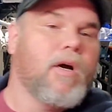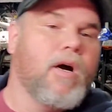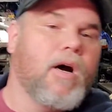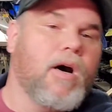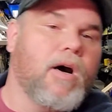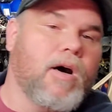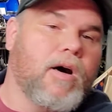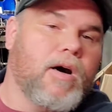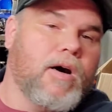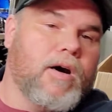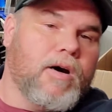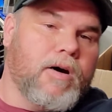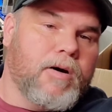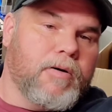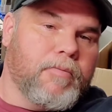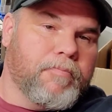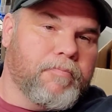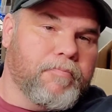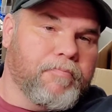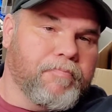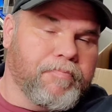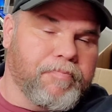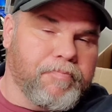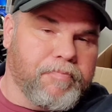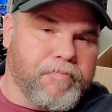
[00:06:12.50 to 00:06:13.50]
Um,
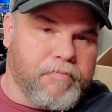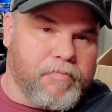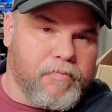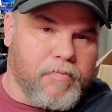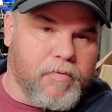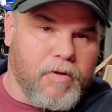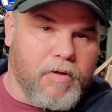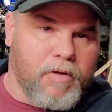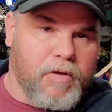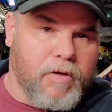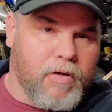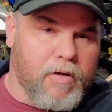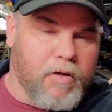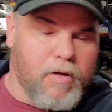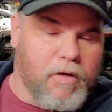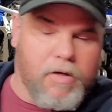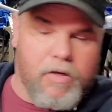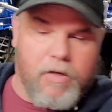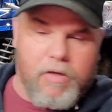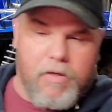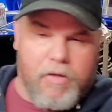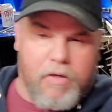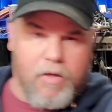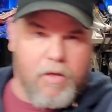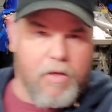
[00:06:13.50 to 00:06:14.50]

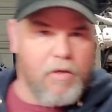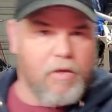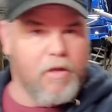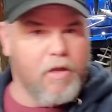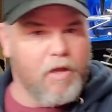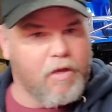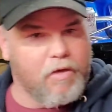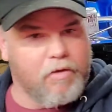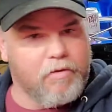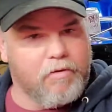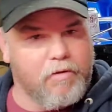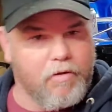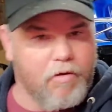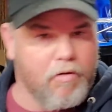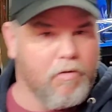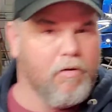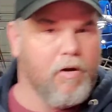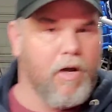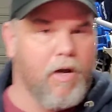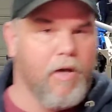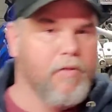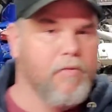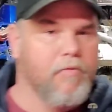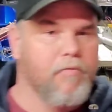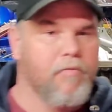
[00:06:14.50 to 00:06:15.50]
and, and, and, you know,
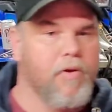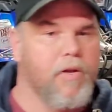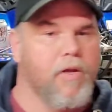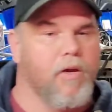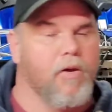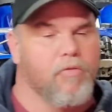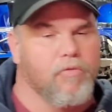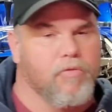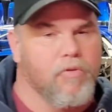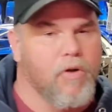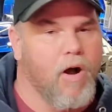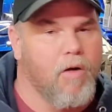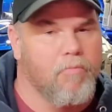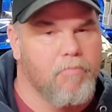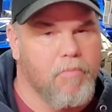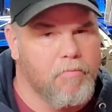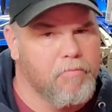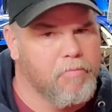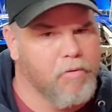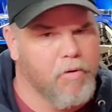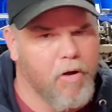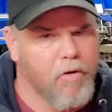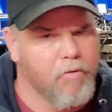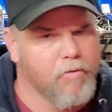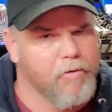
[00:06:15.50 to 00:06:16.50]
like the videos, comment
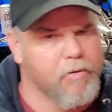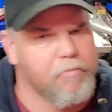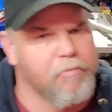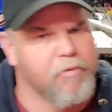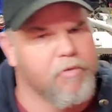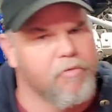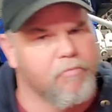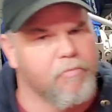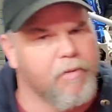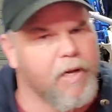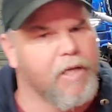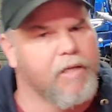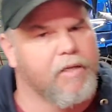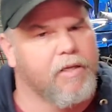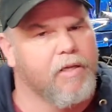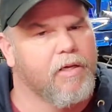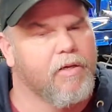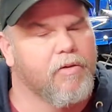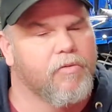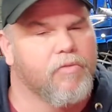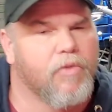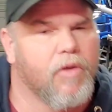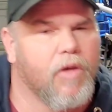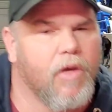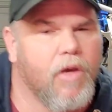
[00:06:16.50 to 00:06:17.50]
below, give me some
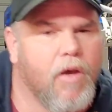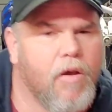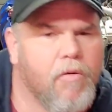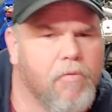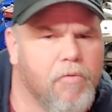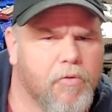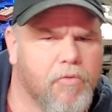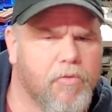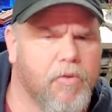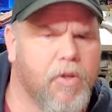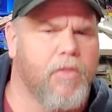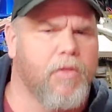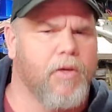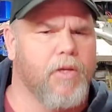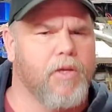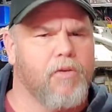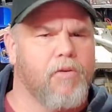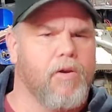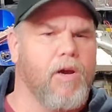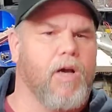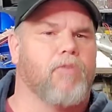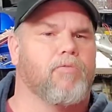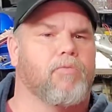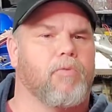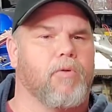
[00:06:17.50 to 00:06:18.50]
ideas. If there's anything you
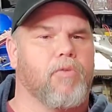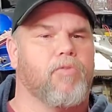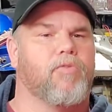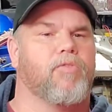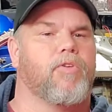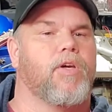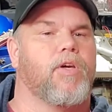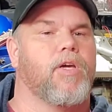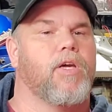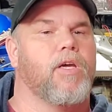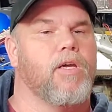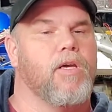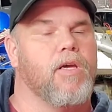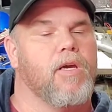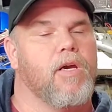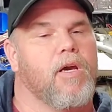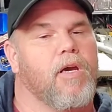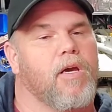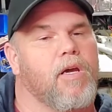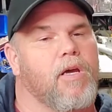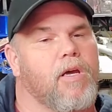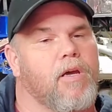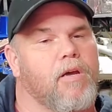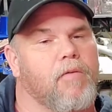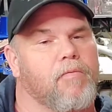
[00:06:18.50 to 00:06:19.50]
guys want to see,
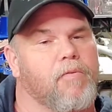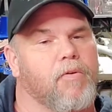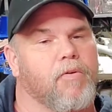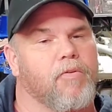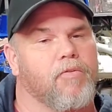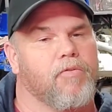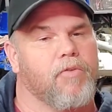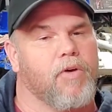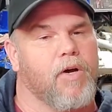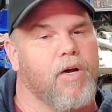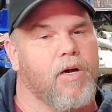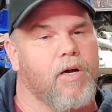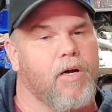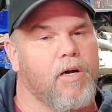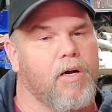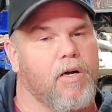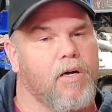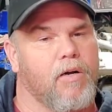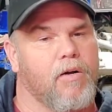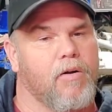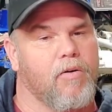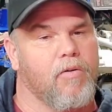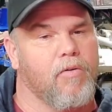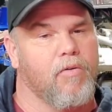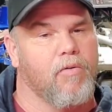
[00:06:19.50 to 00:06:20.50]
if there's, uh,
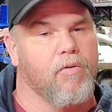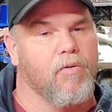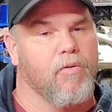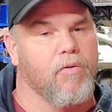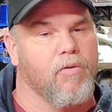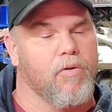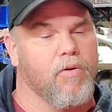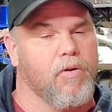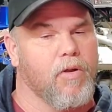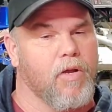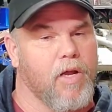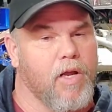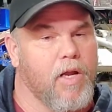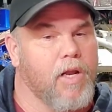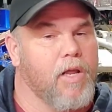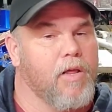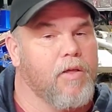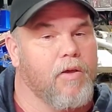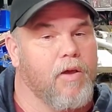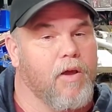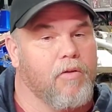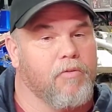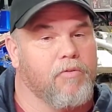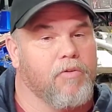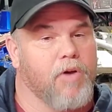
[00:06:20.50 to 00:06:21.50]
or
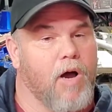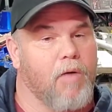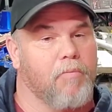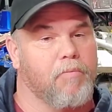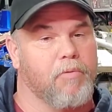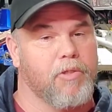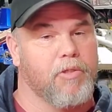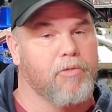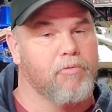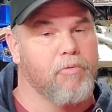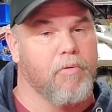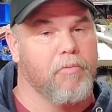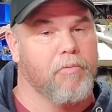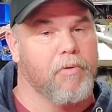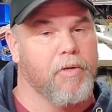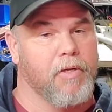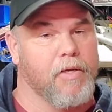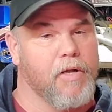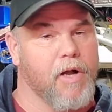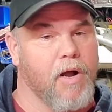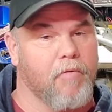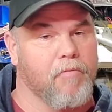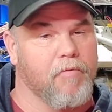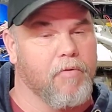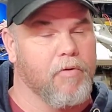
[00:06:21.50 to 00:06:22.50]
any topics you want me to
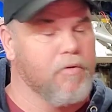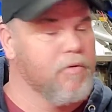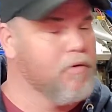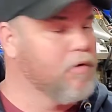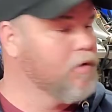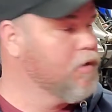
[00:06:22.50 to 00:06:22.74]
cover,